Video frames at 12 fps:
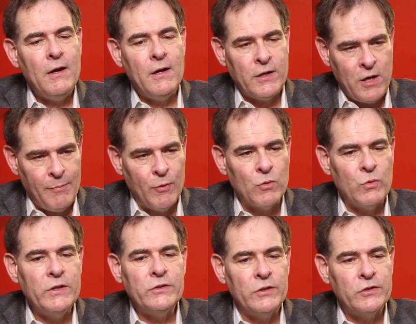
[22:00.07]
A couple of
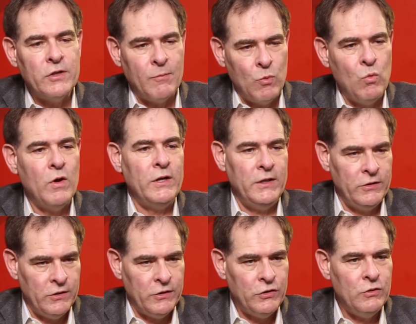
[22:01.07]
reasons. Number one
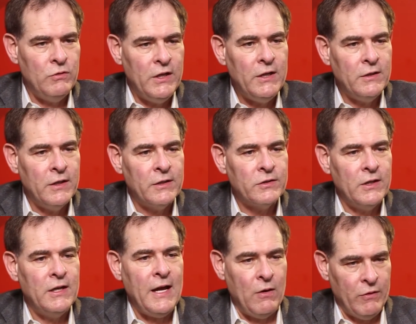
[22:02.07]
is its uniqueness
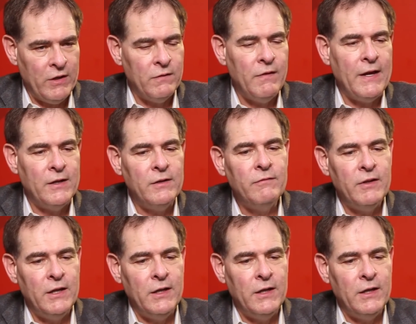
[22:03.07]
and how innovative it